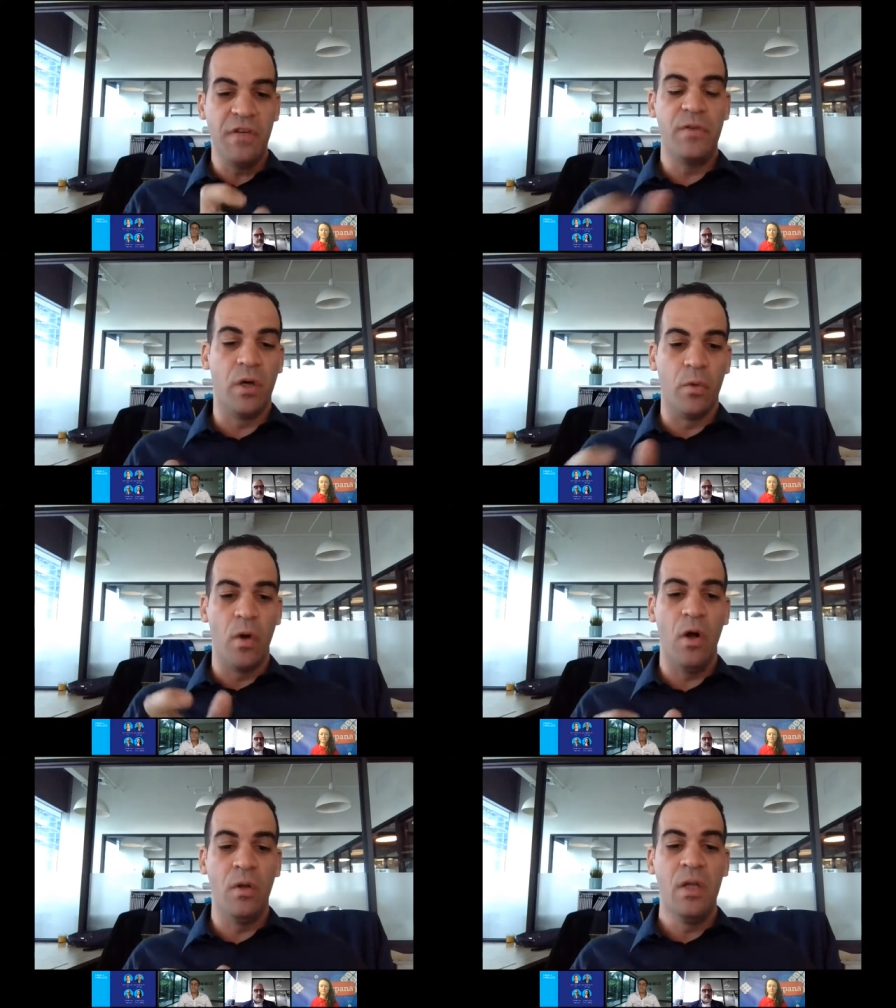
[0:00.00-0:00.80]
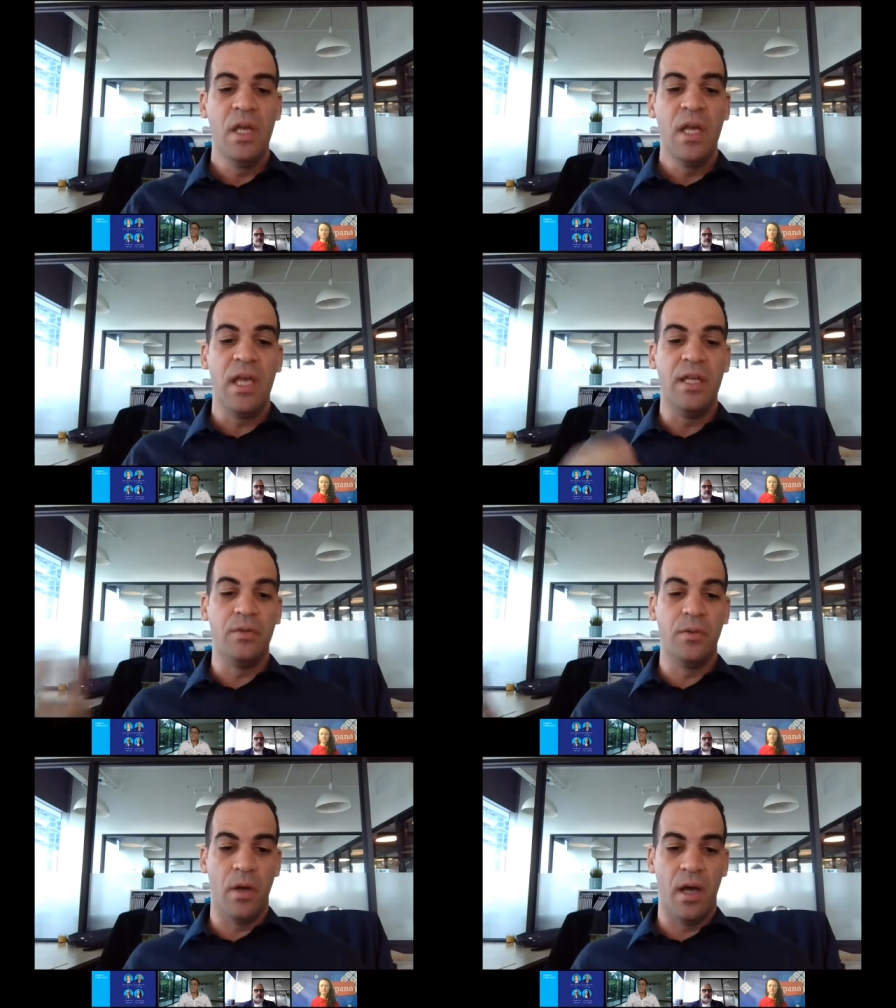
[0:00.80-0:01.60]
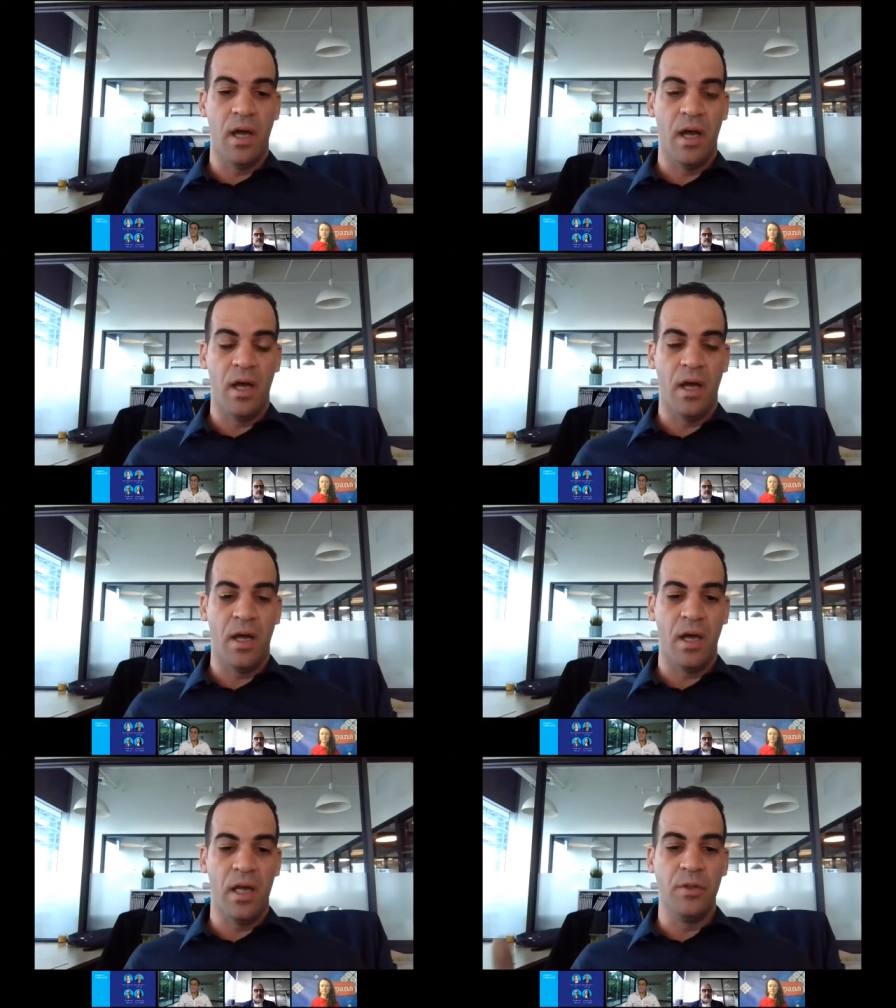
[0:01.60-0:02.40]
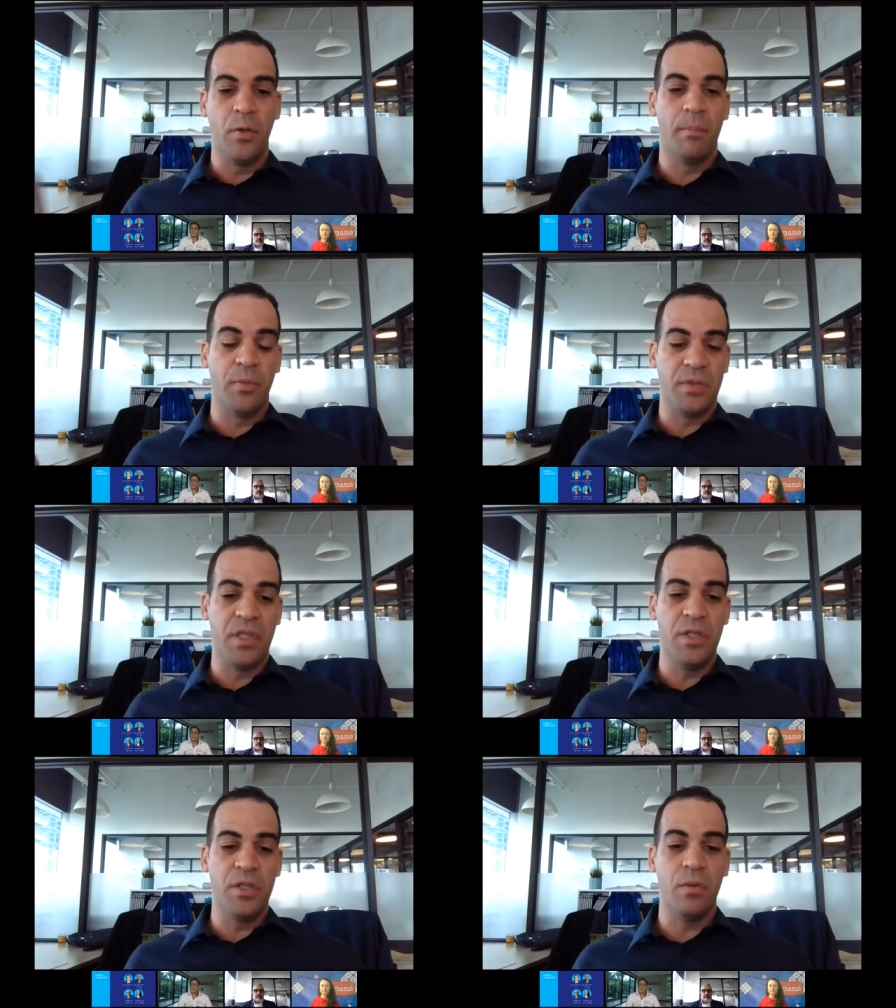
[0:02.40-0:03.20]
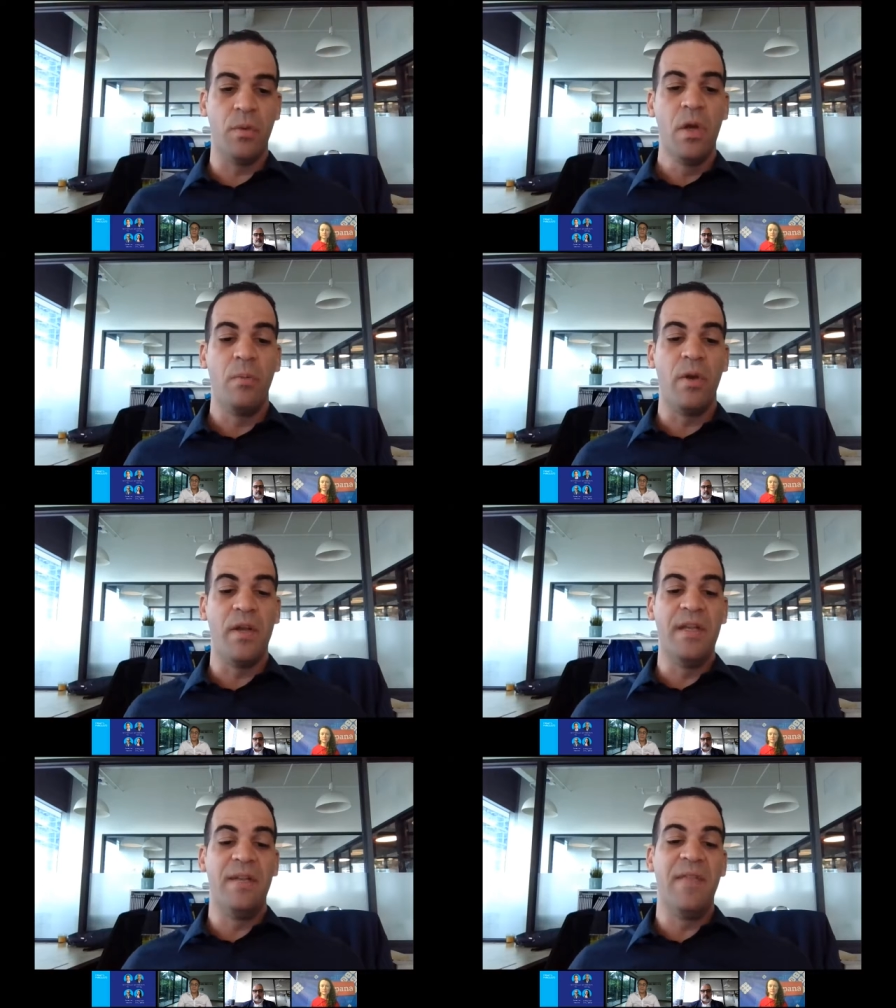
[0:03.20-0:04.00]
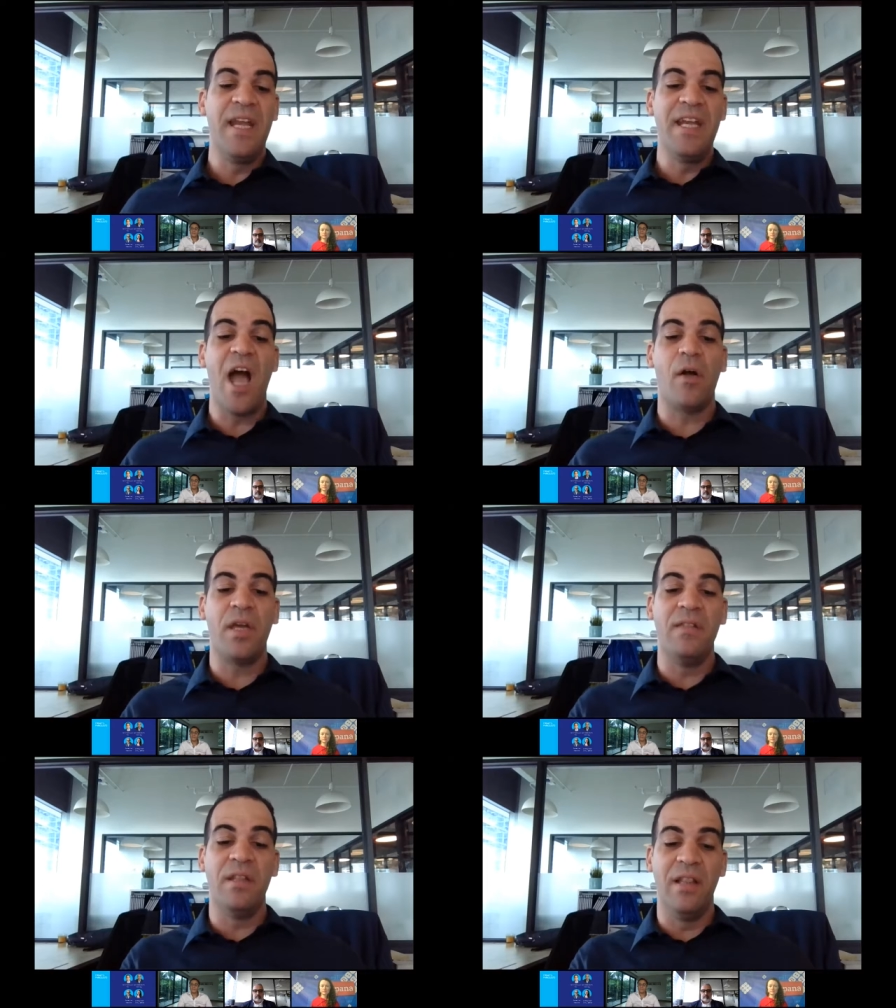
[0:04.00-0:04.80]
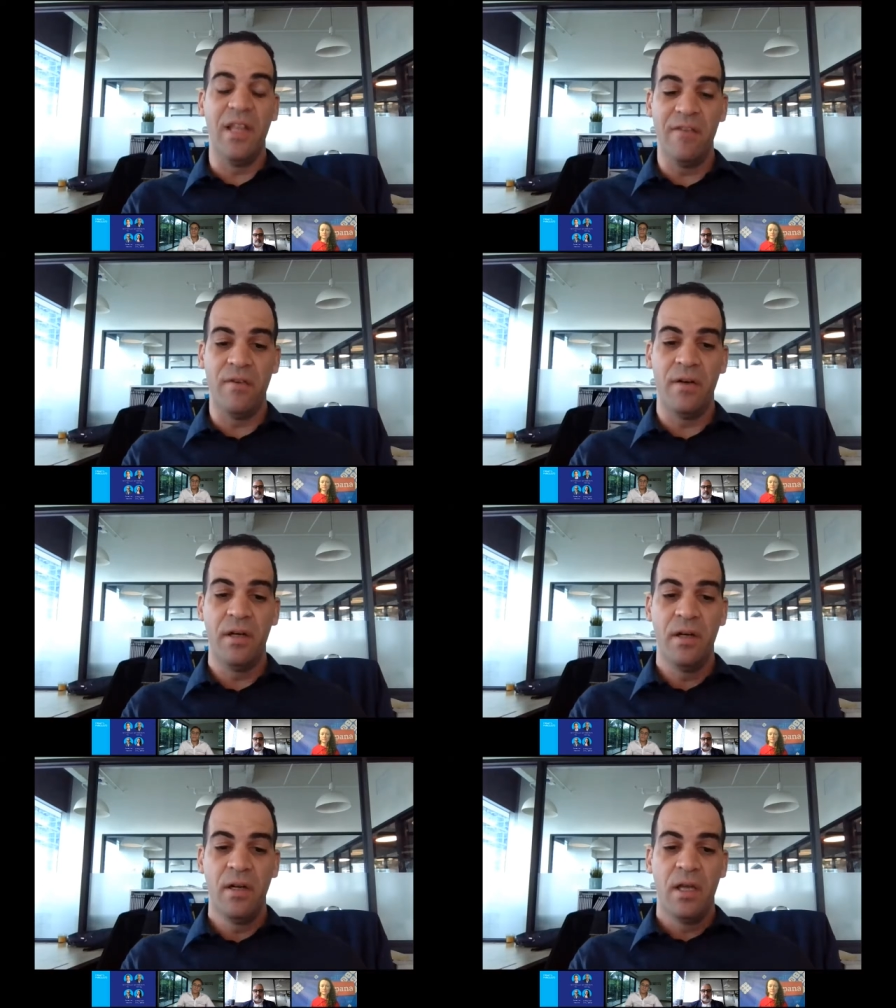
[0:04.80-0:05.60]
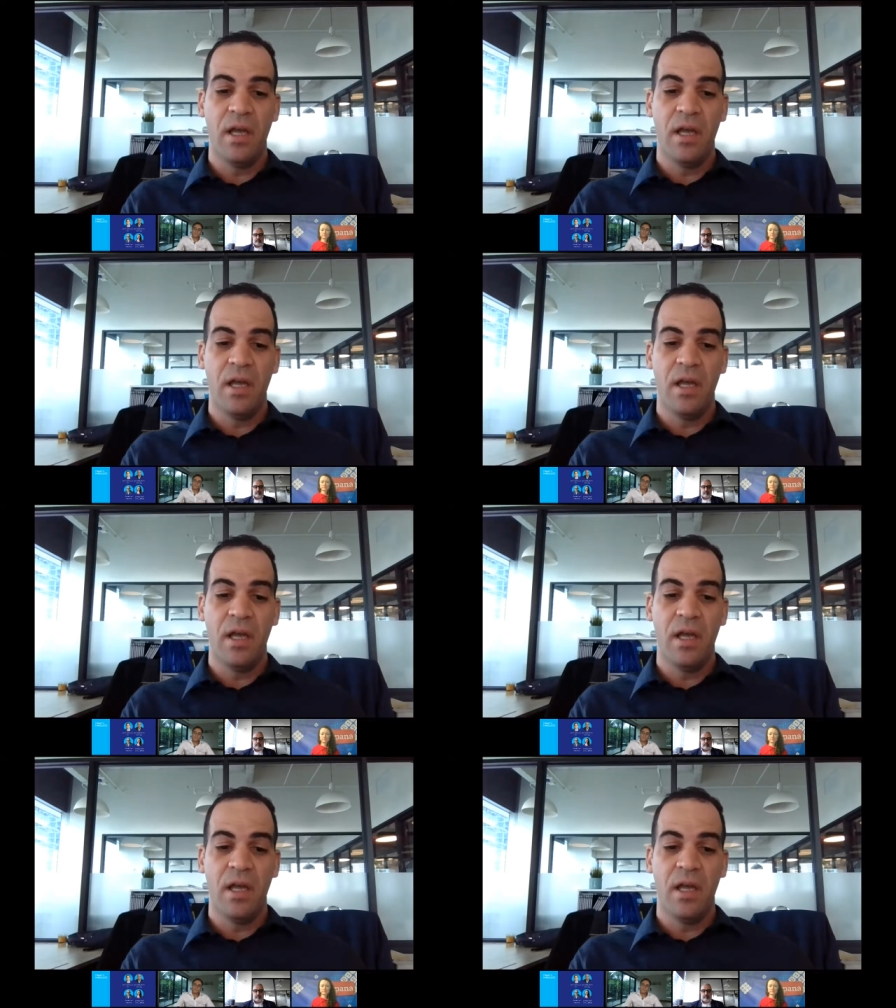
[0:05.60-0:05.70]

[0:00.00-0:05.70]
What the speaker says: shift their role into a position that they now can deliver